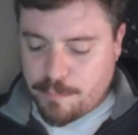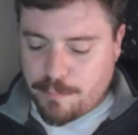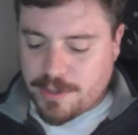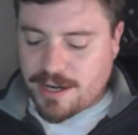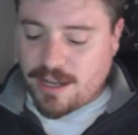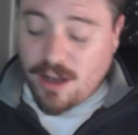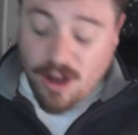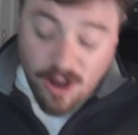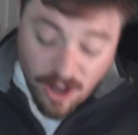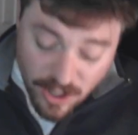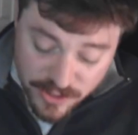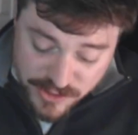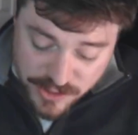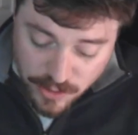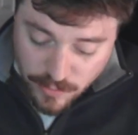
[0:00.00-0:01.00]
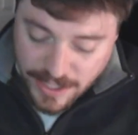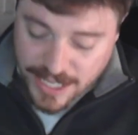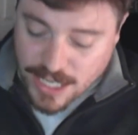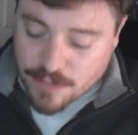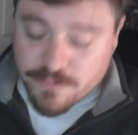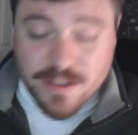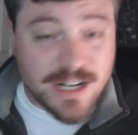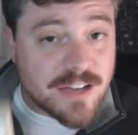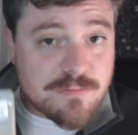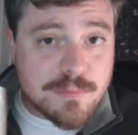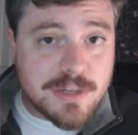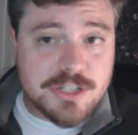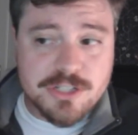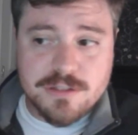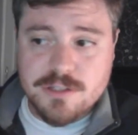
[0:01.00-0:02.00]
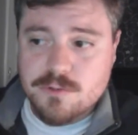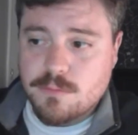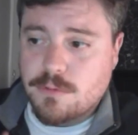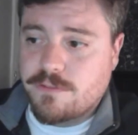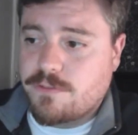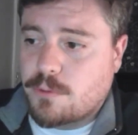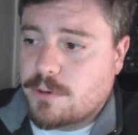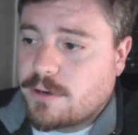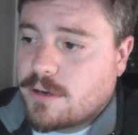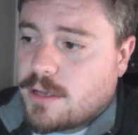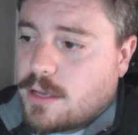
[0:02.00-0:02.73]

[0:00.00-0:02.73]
But I also have, and I've mentioned this one before,